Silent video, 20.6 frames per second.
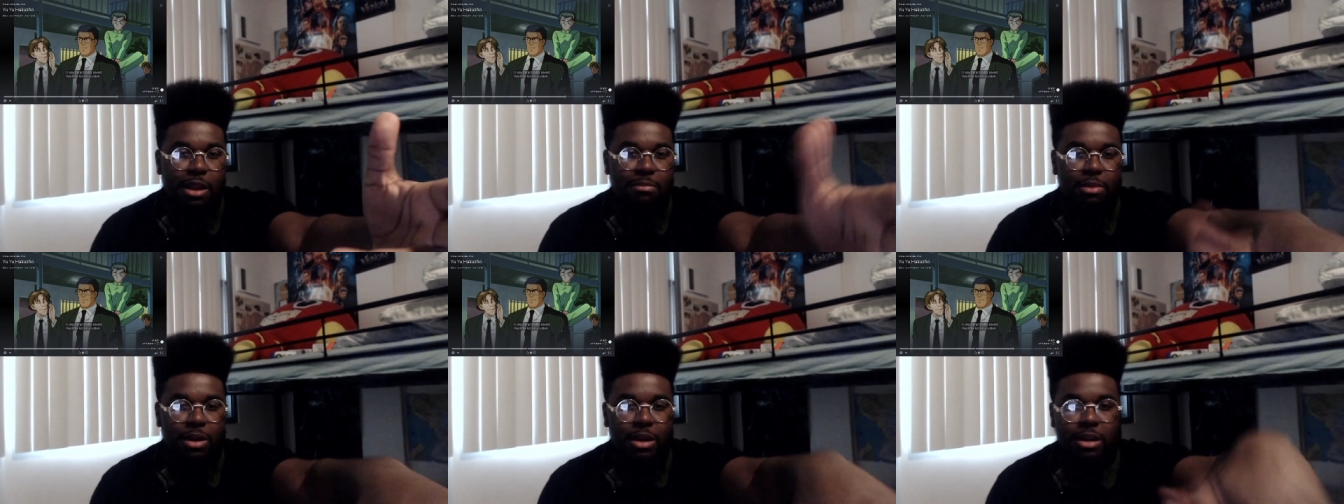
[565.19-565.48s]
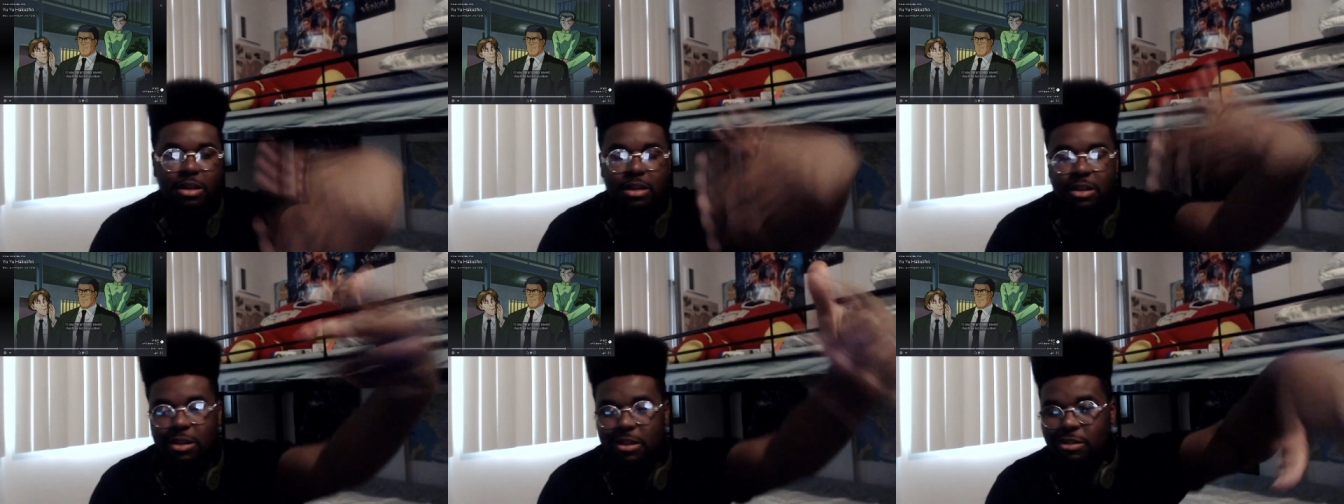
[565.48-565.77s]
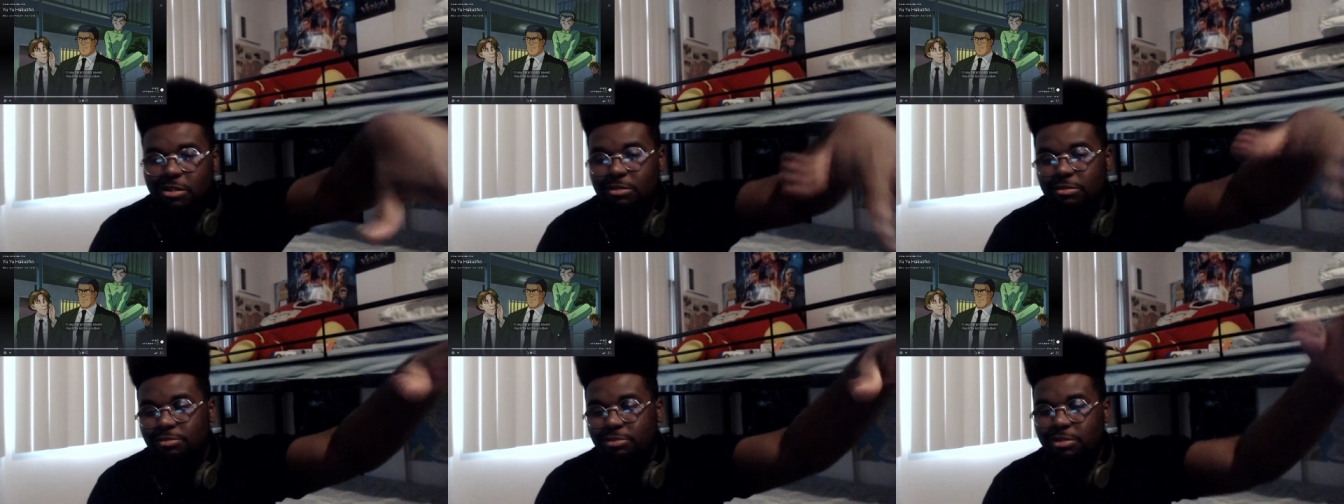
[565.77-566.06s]
bruh.
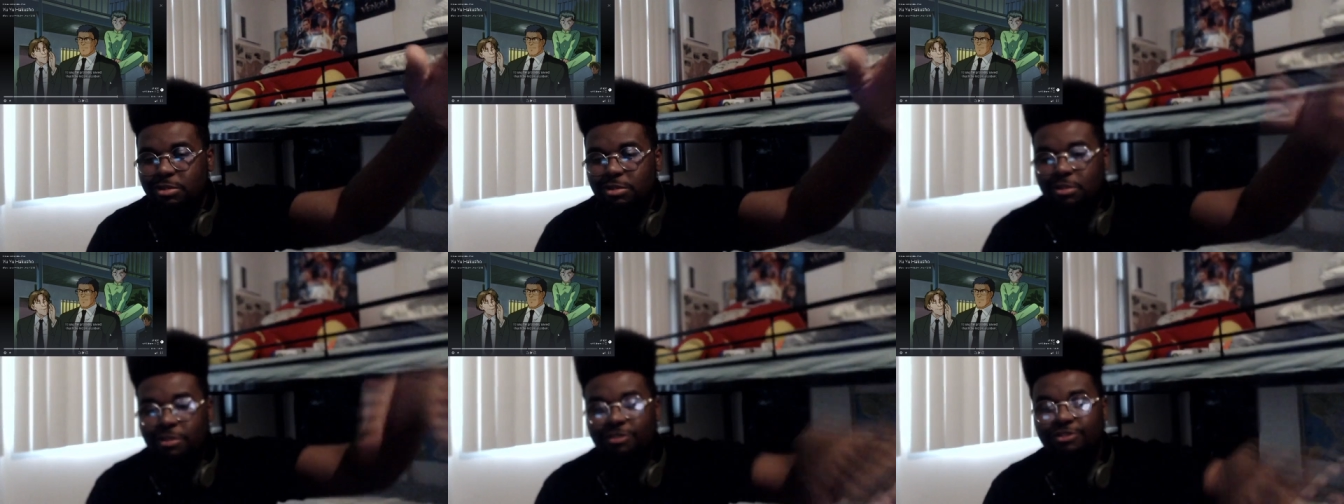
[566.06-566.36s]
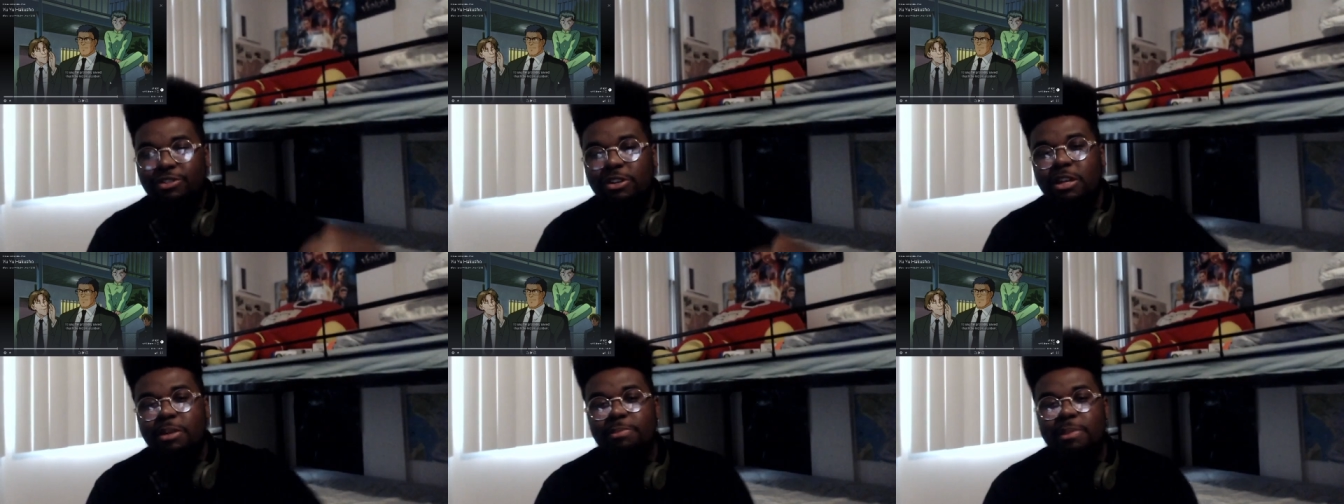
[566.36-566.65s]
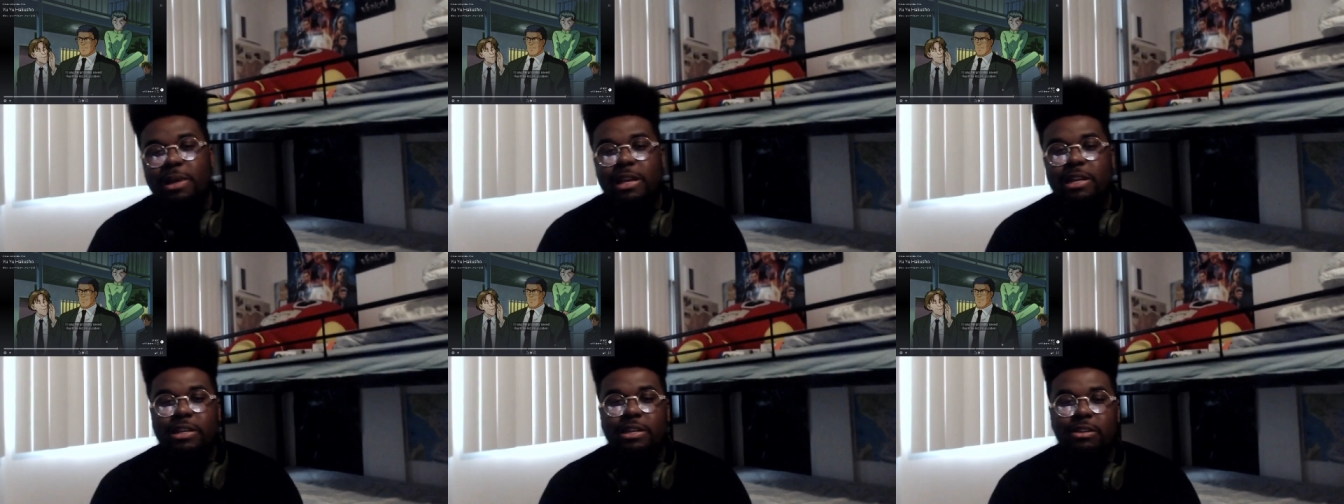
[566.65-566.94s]
Freak up
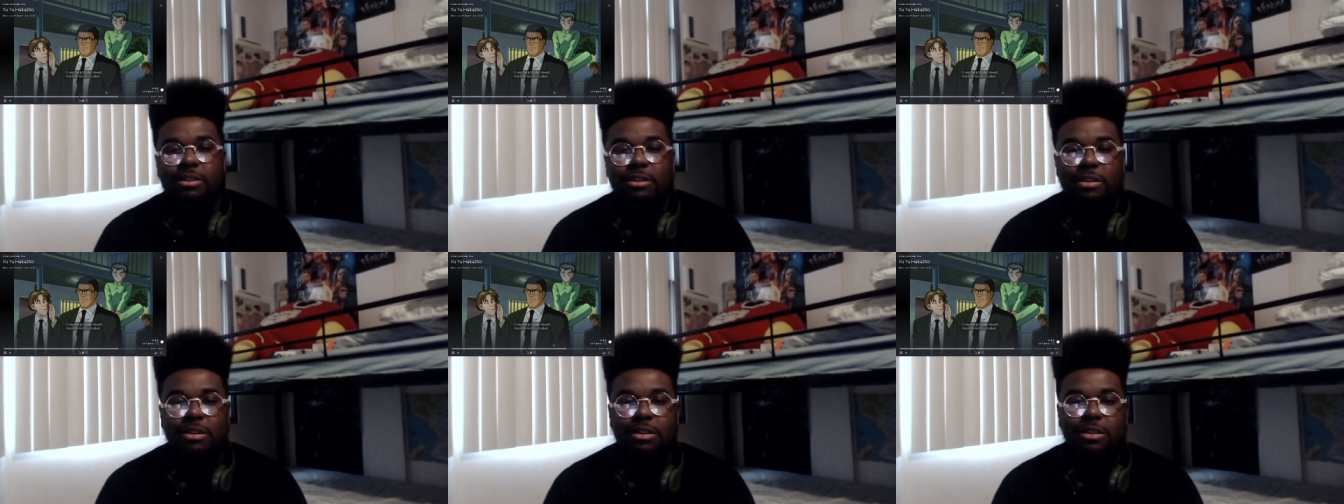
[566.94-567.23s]
out of here.